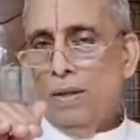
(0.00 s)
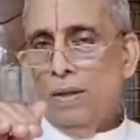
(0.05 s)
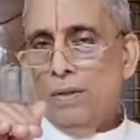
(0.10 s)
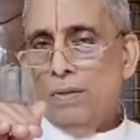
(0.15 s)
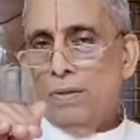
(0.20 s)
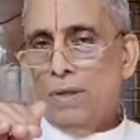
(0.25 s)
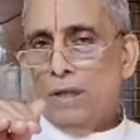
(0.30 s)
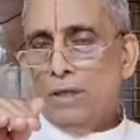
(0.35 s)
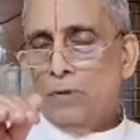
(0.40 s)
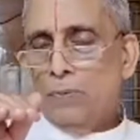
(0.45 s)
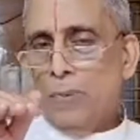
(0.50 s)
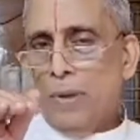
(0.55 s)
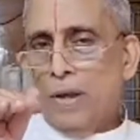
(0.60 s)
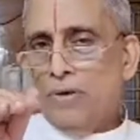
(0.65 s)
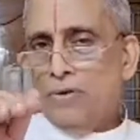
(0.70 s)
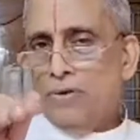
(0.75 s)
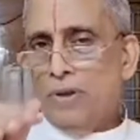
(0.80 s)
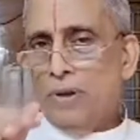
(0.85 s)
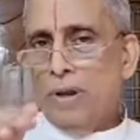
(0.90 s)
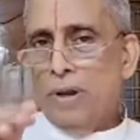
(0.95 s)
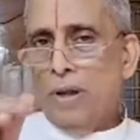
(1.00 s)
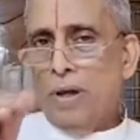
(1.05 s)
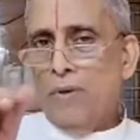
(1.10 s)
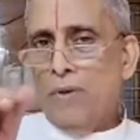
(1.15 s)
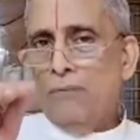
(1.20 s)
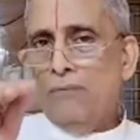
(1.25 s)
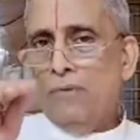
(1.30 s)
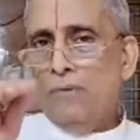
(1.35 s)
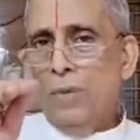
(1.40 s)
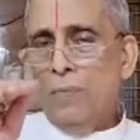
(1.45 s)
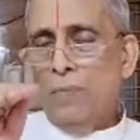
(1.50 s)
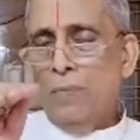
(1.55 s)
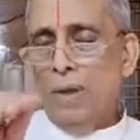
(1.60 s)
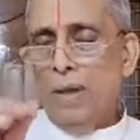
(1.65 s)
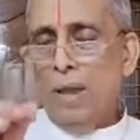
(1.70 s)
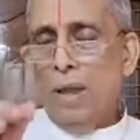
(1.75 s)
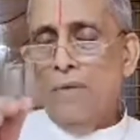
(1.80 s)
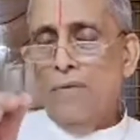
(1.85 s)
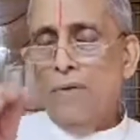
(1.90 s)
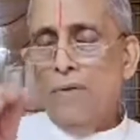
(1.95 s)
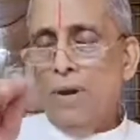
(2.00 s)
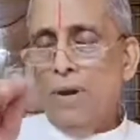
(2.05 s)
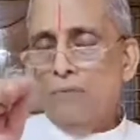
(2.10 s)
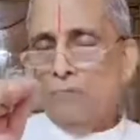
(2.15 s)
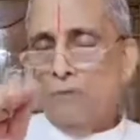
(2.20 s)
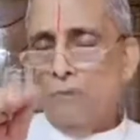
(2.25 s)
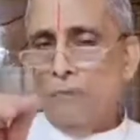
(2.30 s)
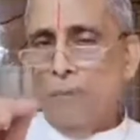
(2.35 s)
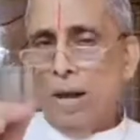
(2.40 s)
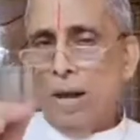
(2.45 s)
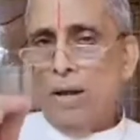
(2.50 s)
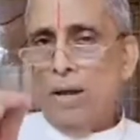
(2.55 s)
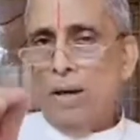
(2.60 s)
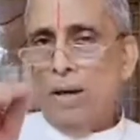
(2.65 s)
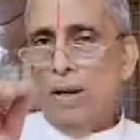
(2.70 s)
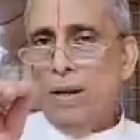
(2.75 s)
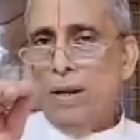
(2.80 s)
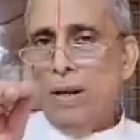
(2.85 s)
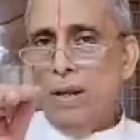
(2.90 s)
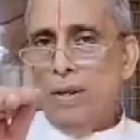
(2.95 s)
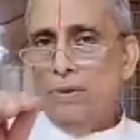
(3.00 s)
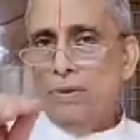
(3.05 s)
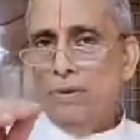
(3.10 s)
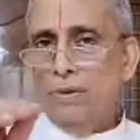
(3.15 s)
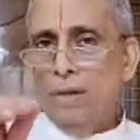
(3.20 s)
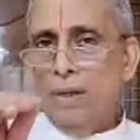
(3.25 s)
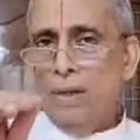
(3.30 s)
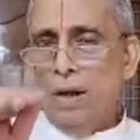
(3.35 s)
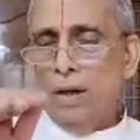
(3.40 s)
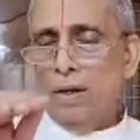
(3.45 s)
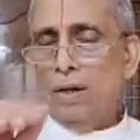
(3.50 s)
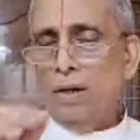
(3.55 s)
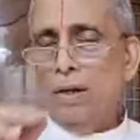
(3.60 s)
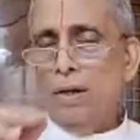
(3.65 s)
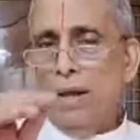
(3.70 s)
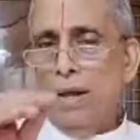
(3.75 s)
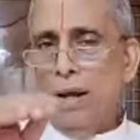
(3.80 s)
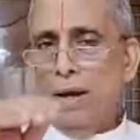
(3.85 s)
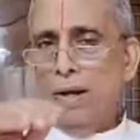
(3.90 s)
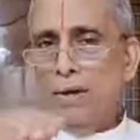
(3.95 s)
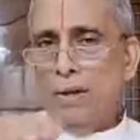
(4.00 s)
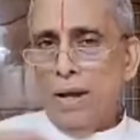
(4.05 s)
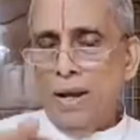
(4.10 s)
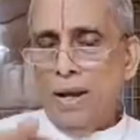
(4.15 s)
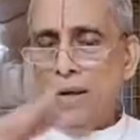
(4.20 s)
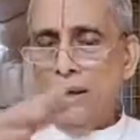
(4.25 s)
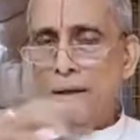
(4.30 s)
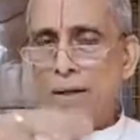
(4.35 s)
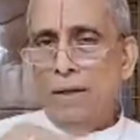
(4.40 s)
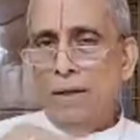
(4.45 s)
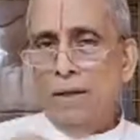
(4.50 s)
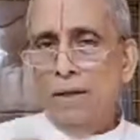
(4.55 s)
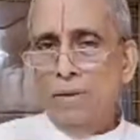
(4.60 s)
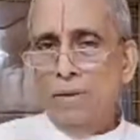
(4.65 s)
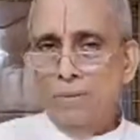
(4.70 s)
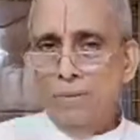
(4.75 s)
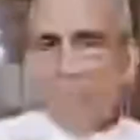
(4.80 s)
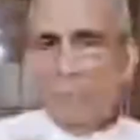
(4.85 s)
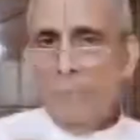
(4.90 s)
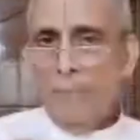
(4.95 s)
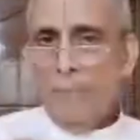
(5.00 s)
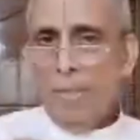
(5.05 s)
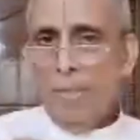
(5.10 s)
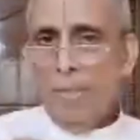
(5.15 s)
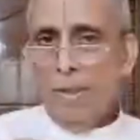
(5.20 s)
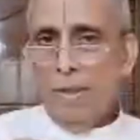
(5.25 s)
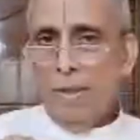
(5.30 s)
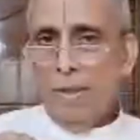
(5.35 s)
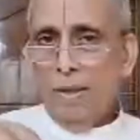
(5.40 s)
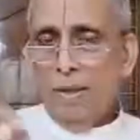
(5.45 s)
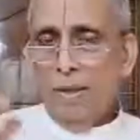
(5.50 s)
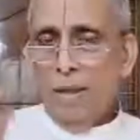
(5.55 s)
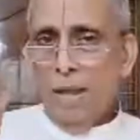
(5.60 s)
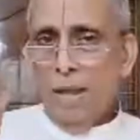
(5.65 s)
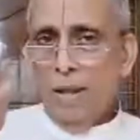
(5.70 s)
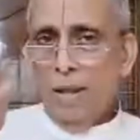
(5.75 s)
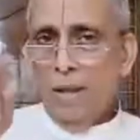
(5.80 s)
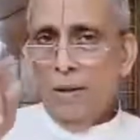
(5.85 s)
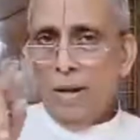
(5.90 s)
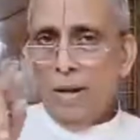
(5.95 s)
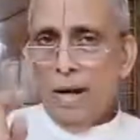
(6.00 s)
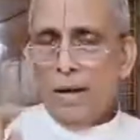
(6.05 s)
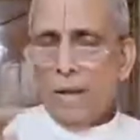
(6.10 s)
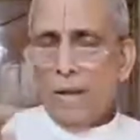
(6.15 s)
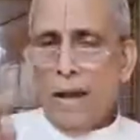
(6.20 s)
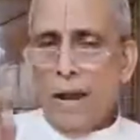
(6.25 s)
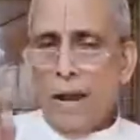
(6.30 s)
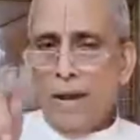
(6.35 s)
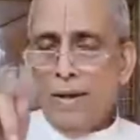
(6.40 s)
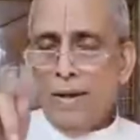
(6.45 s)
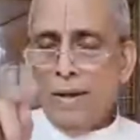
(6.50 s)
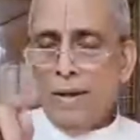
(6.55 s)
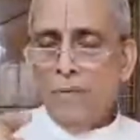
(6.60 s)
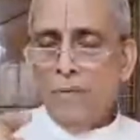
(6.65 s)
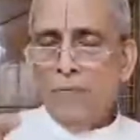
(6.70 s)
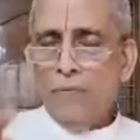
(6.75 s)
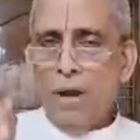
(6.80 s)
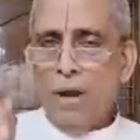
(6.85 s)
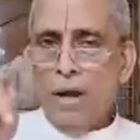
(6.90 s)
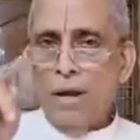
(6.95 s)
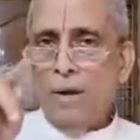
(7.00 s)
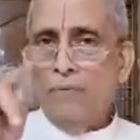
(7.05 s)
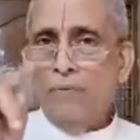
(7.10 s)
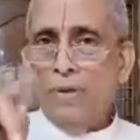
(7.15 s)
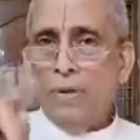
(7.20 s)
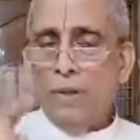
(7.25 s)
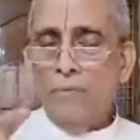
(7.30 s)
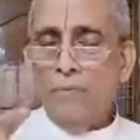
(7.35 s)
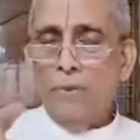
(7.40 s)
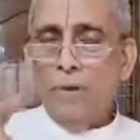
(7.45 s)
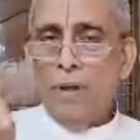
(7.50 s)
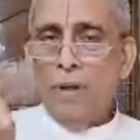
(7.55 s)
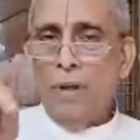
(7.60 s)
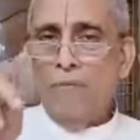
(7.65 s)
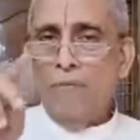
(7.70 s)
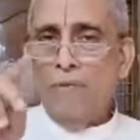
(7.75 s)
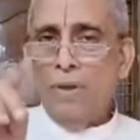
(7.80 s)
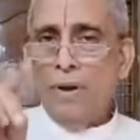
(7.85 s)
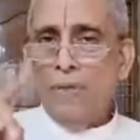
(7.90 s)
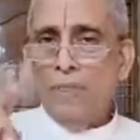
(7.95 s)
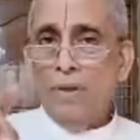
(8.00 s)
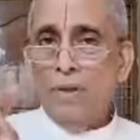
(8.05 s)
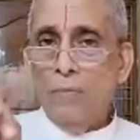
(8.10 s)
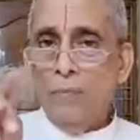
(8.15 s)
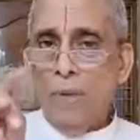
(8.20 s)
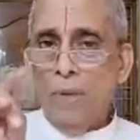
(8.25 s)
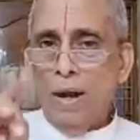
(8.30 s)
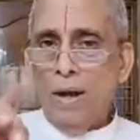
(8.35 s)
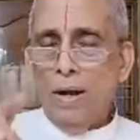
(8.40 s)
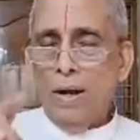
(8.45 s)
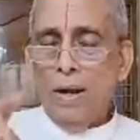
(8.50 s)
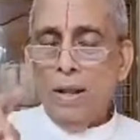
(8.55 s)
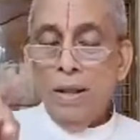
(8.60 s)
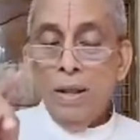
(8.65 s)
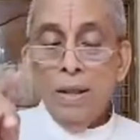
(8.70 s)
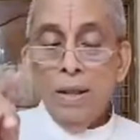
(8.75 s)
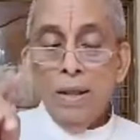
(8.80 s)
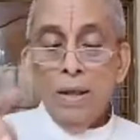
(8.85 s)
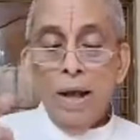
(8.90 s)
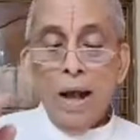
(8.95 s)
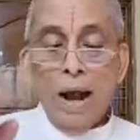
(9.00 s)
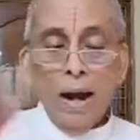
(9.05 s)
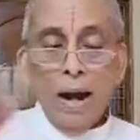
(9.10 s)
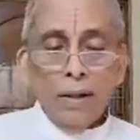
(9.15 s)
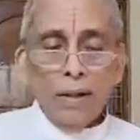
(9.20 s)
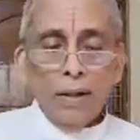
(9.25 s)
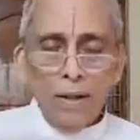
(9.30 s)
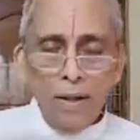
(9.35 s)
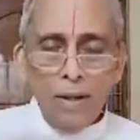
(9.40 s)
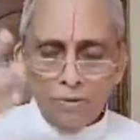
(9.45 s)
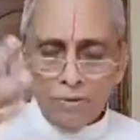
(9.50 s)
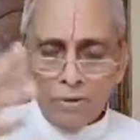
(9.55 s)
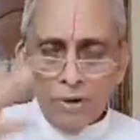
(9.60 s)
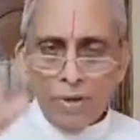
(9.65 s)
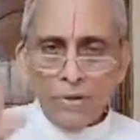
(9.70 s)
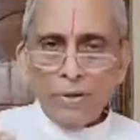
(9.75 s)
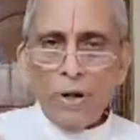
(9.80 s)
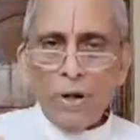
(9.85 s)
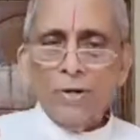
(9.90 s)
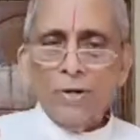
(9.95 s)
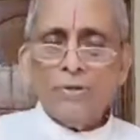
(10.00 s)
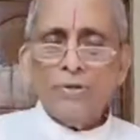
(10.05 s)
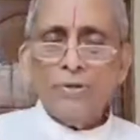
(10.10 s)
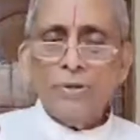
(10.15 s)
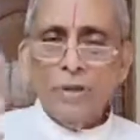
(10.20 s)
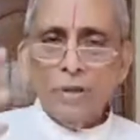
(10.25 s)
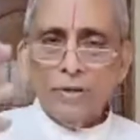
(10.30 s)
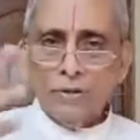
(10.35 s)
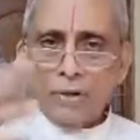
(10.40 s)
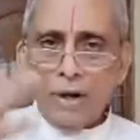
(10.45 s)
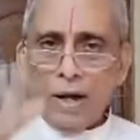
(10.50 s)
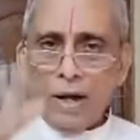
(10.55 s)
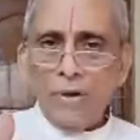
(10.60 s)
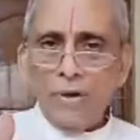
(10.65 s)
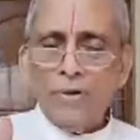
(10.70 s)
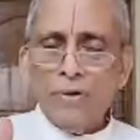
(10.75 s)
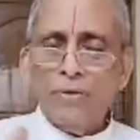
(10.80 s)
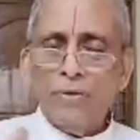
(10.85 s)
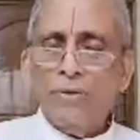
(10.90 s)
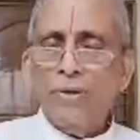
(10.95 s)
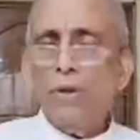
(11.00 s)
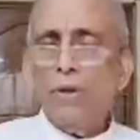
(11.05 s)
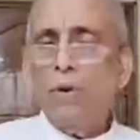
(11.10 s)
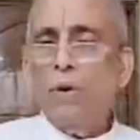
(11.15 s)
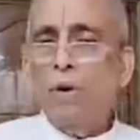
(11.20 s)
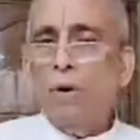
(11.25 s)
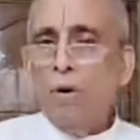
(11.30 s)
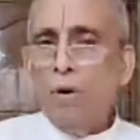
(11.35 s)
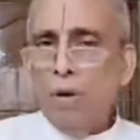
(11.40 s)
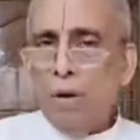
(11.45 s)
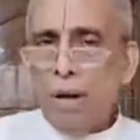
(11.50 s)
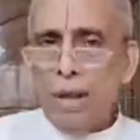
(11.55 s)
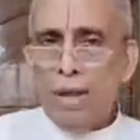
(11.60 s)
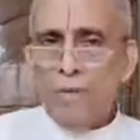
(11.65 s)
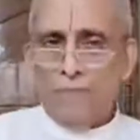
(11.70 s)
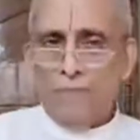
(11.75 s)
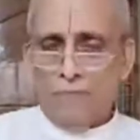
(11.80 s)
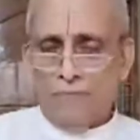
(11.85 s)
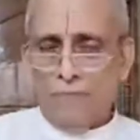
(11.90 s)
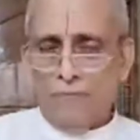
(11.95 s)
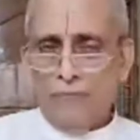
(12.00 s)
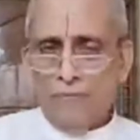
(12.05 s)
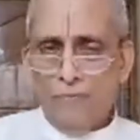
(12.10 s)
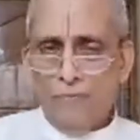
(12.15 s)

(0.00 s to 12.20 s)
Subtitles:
suspension of the behavior of the mind is not attained, then you get identified with the behavior of the mind, and this results, this conditions the whole life.